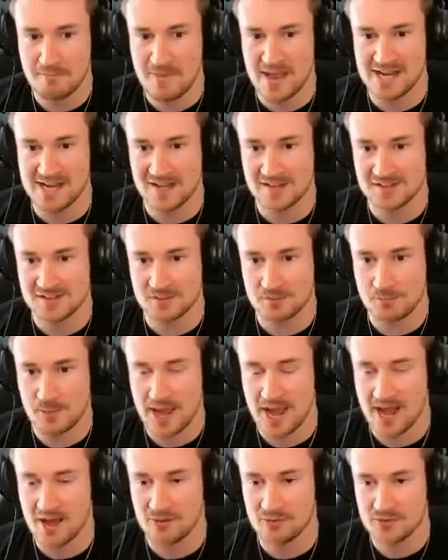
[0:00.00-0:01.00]
millions of
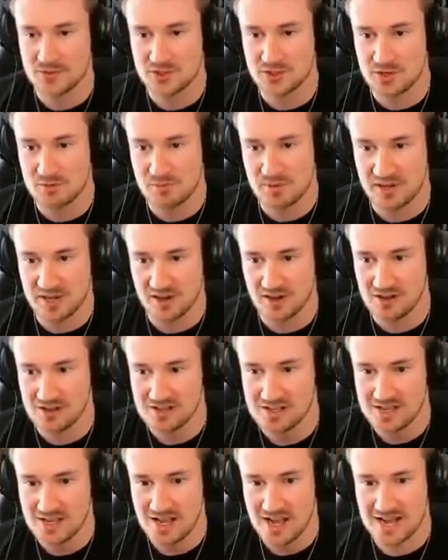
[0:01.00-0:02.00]
pounds super yacht
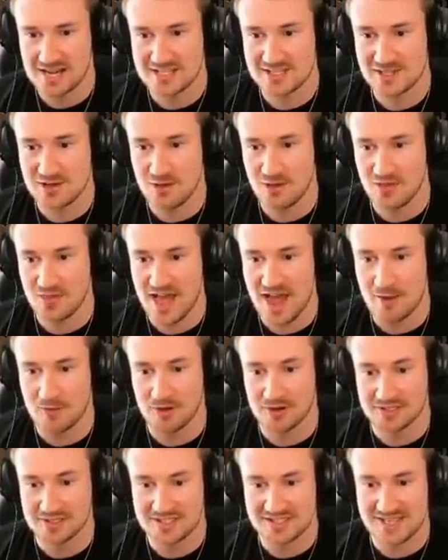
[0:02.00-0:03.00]
and let's go on that
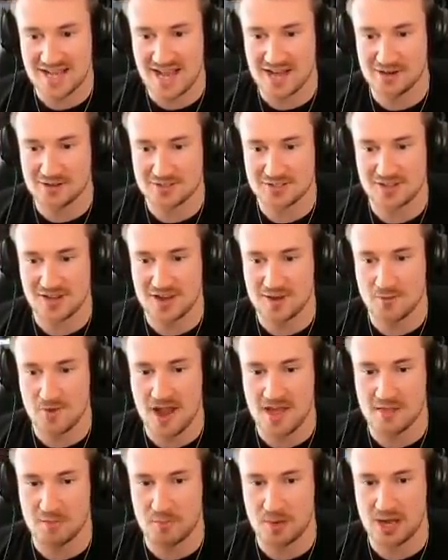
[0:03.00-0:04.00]
one because that looks like
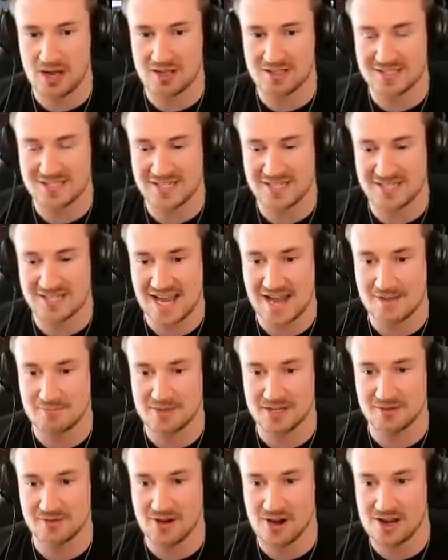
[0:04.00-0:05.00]
where the party is
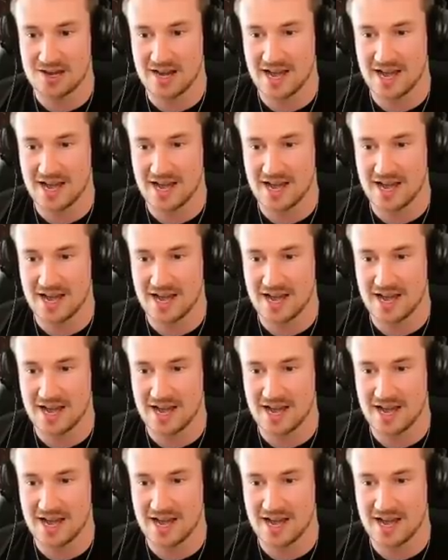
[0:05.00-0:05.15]
happening right